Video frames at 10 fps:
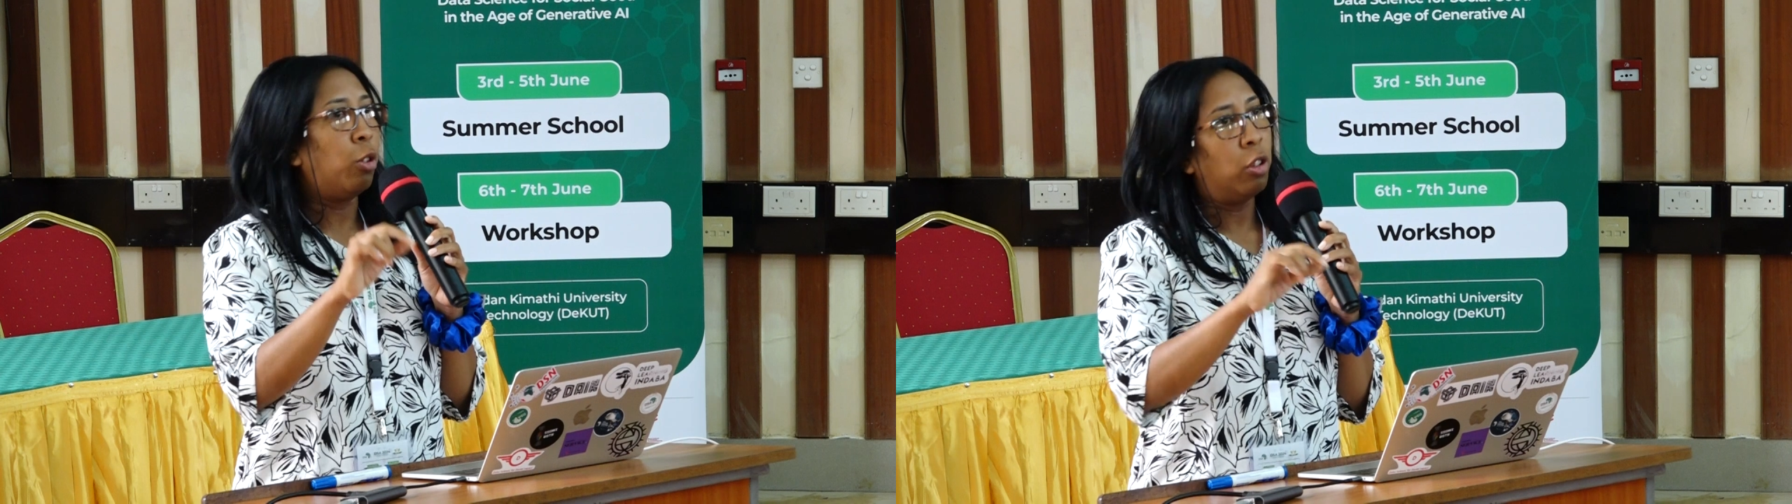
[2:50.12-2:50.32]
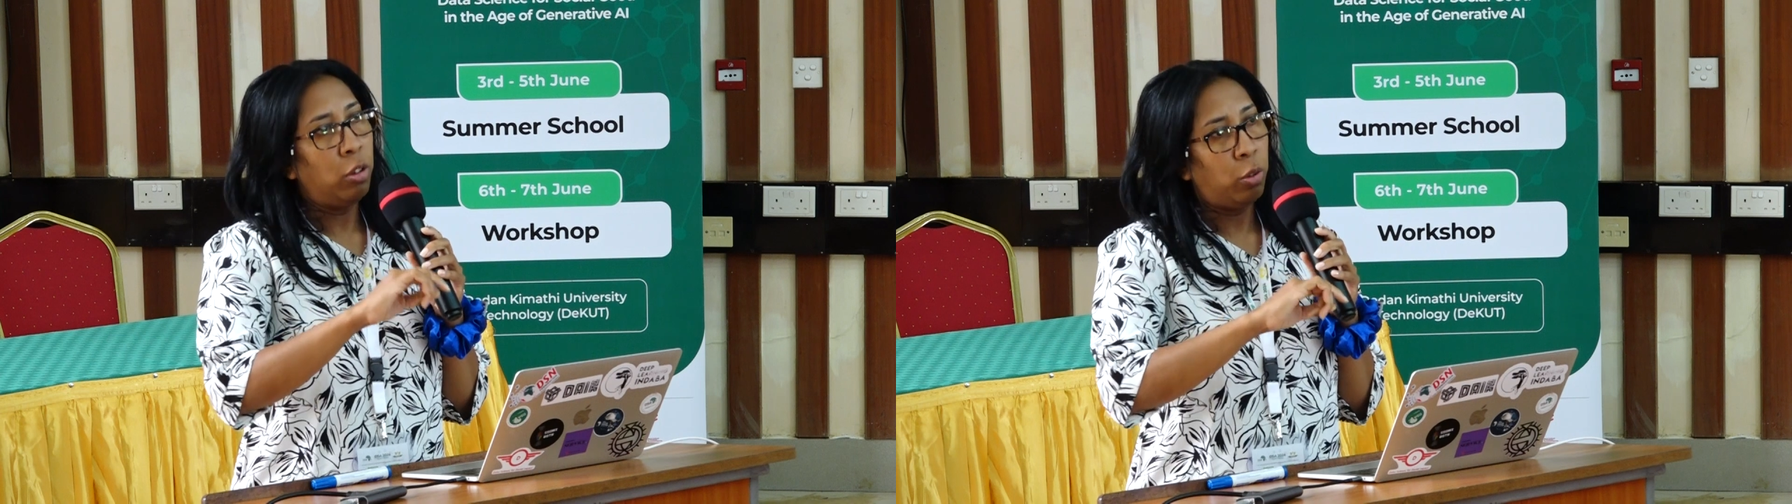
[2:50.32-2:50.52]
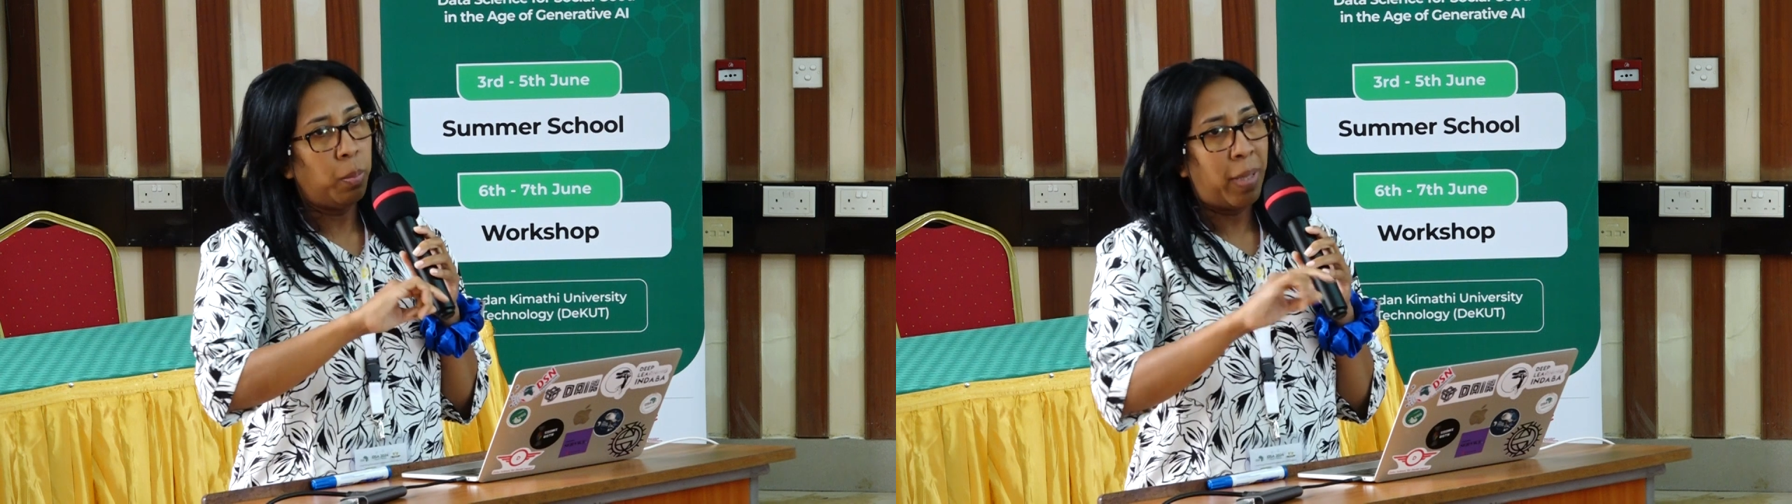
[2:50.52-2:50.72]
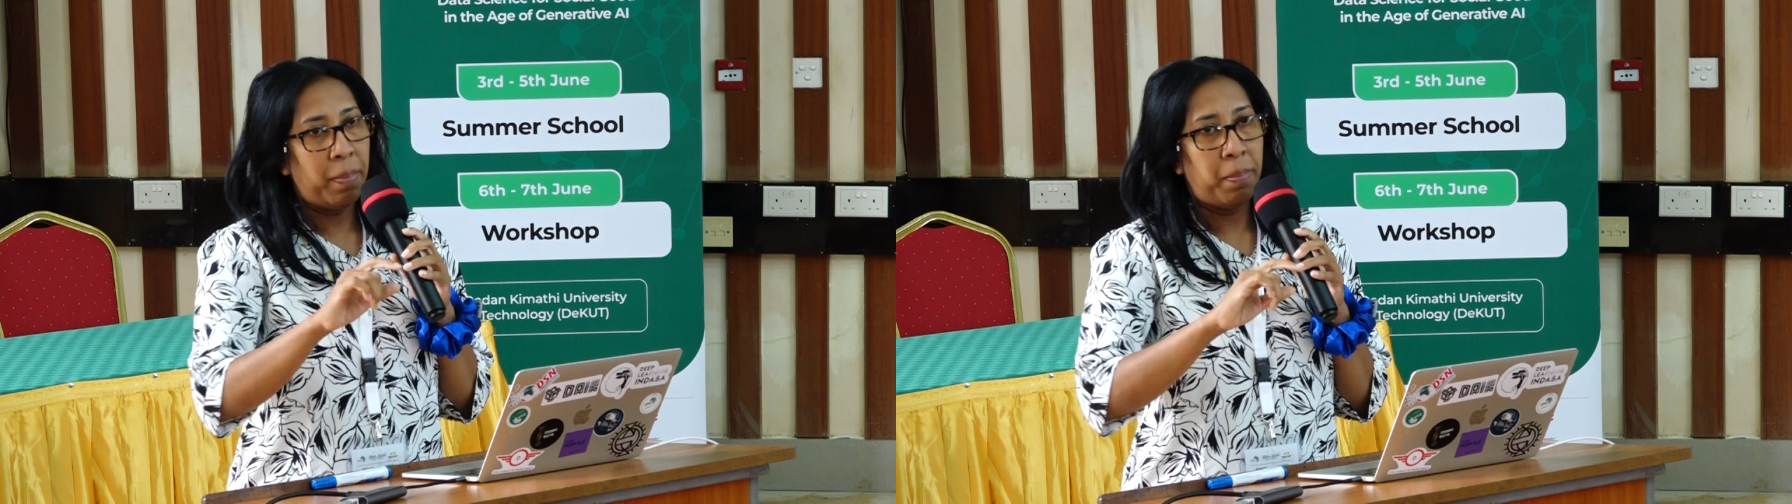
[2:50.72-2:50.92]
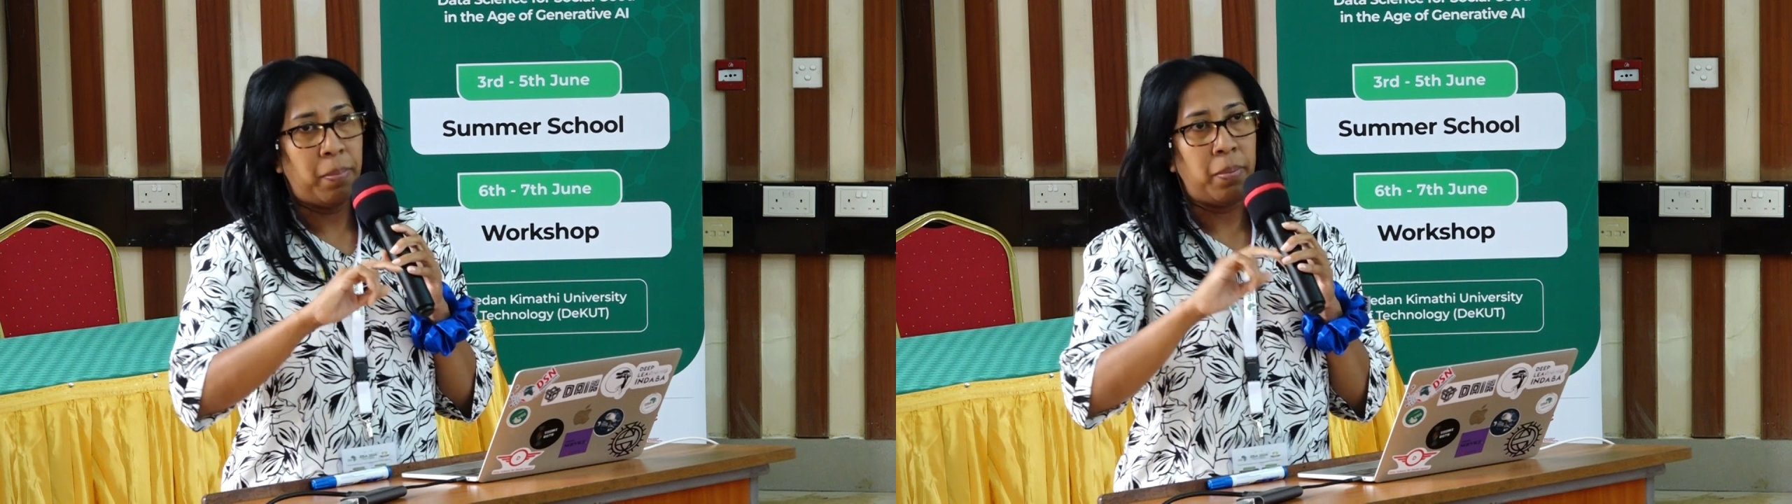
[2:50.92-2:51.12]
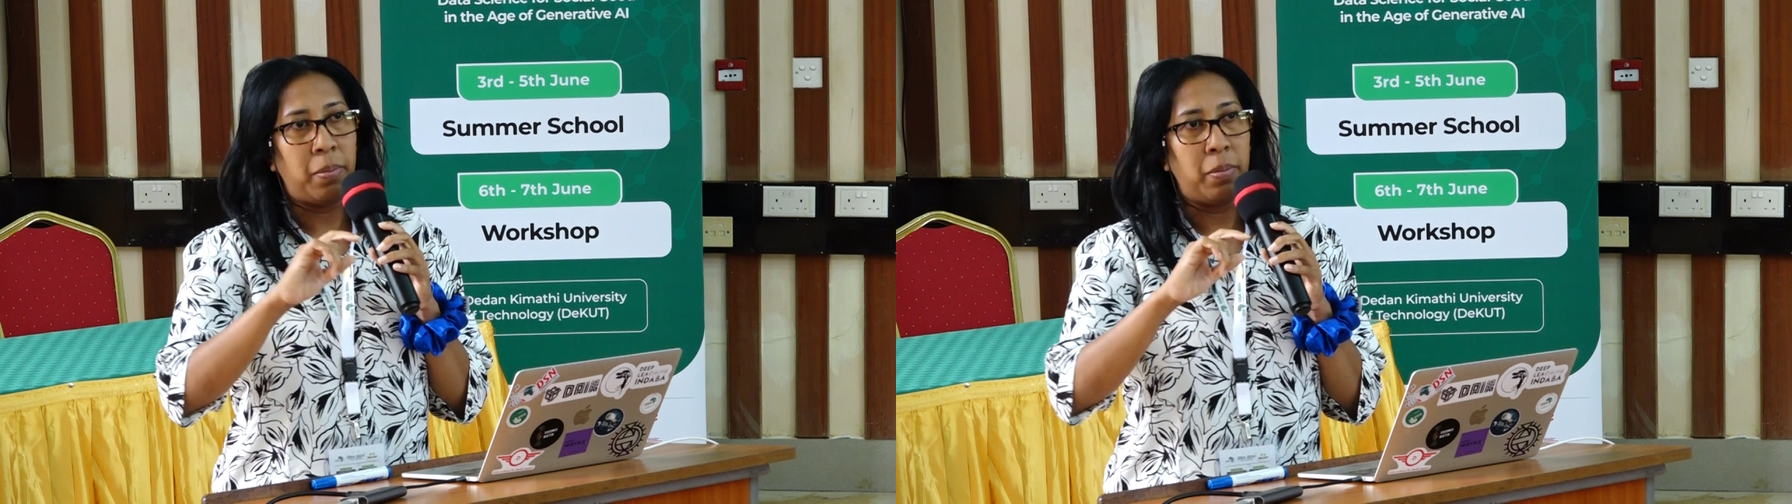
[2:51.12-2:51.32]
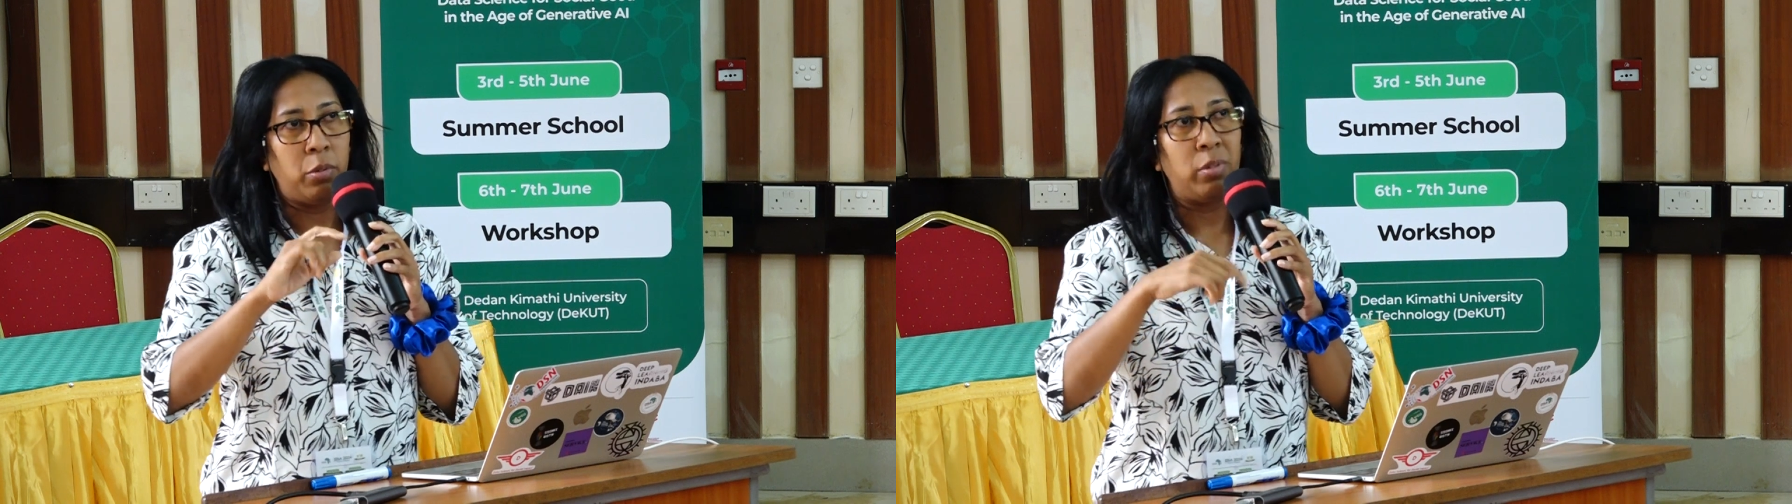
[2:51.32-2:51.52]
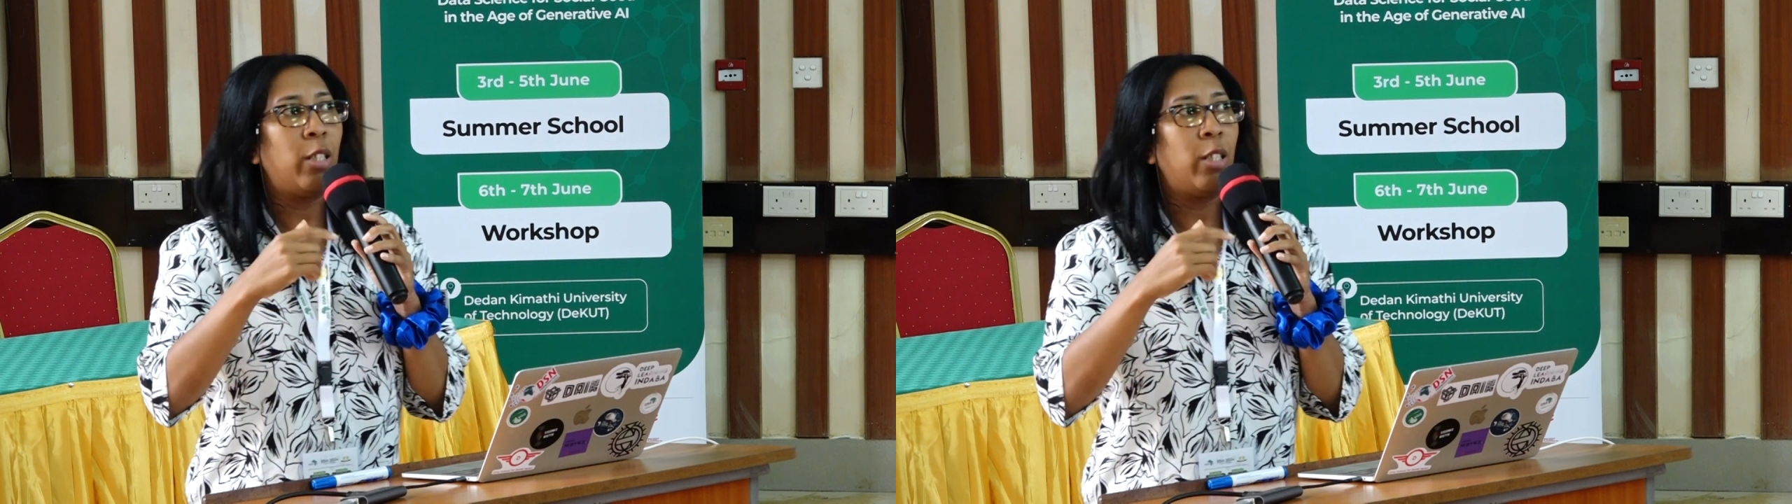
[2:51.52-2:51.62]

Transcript: zone to map, to